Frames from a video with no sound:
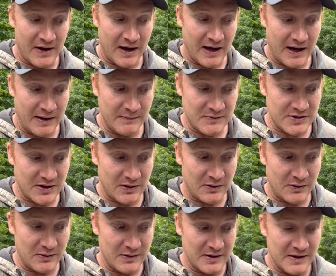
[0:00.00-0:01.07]

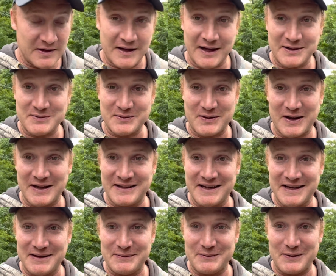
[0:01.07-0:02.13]
So that's what I
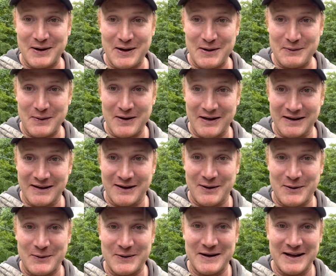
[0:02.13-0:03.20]
did when I won
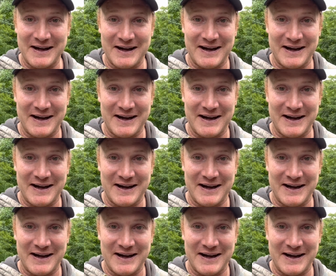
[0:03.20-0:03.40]
Alone.